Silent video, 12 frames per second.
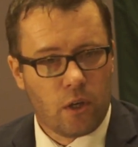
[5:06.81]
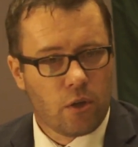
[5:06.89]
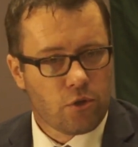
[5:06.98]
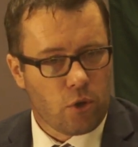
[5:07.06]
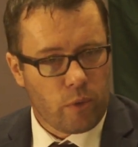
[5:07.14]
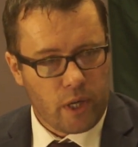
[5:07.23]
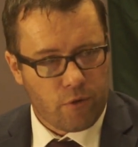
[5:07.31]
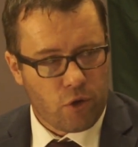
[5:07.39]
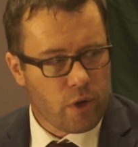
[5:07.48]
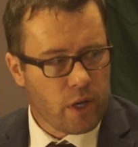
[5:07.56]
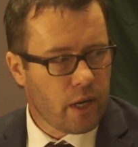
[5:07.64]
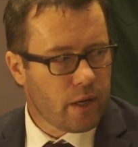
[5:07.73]
So we have
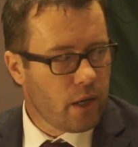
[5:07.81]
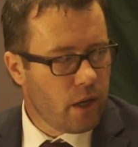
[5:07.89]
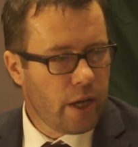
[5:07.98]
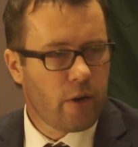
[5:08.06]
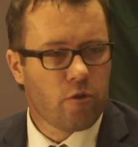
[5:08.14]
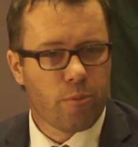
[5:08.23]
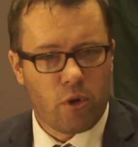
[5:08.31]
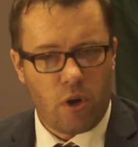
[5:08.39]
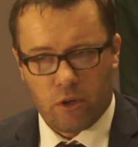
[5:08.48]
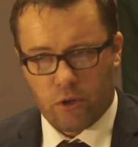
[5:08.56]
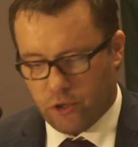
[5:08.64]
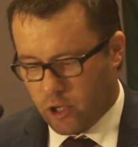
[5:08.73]
created a layer of
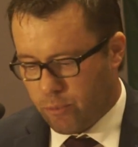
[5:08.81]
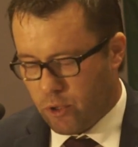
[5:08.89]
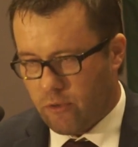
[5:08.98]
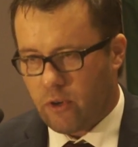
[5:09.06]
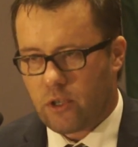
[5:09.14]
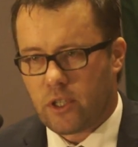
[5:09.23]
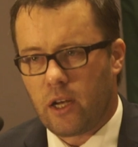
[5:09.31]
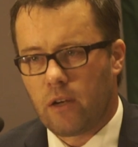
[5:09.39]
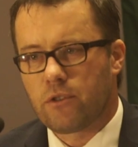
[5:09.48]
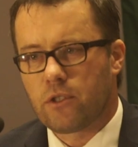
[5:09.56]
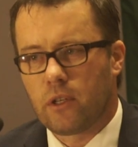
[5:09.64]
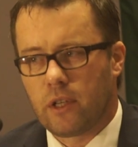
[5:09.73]
bureaucracy above
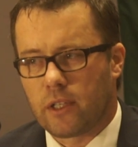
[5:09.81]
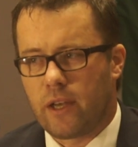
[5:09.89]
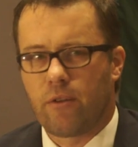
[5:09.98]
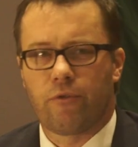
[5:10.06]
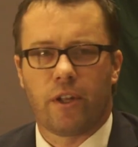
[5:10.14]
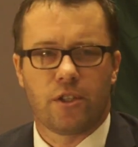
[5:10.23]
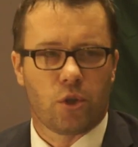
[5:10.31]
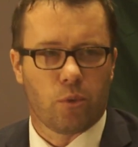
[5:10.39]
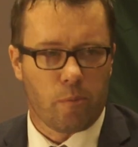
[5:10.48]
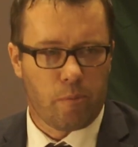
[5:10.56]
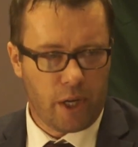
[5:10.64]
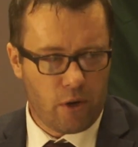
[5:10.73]
ourselves that then feeds into a
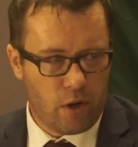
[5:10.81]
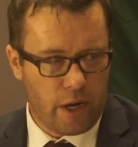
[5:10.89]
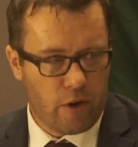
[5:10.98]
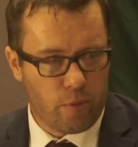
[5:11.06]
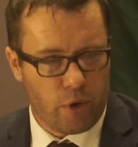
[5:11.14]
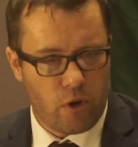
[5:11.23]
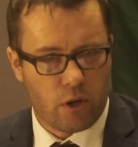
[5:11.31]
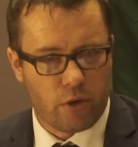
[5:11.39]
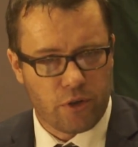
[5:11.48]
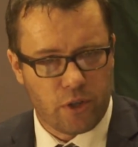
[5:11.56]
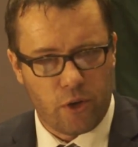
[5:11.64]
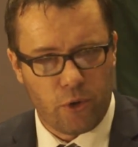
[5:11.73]
bigger layer of
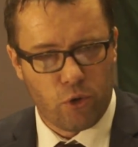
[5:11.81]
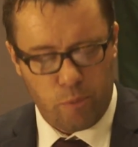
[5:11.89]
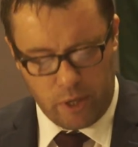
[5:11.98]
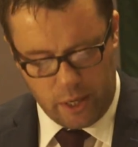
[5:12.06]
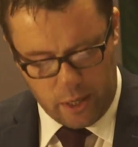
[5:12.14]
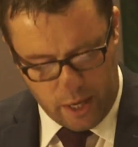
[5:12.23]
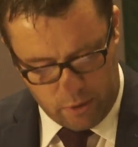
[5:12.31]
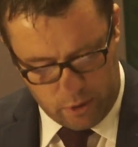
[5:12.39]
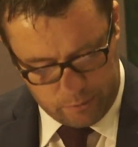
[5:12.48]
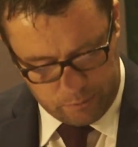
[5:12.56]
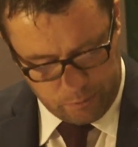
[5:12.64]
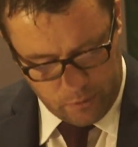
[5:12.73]
bureaucracy at European level.
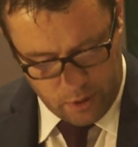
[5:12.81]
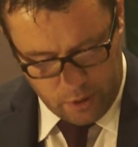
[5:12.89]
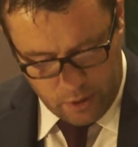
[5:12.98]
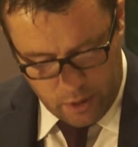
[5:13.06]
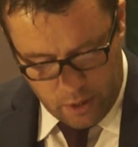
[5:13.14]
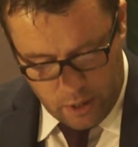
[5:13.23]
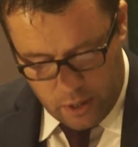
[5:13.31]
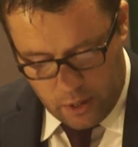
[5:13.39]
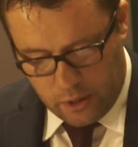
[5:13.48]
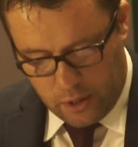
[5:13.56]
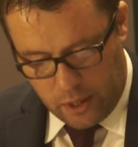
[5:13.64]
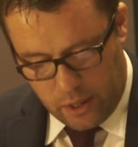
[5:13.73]

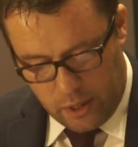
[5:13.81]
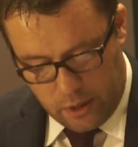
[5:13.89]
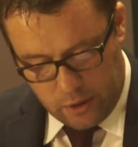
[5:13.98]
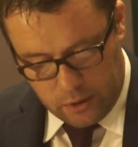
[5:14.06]
The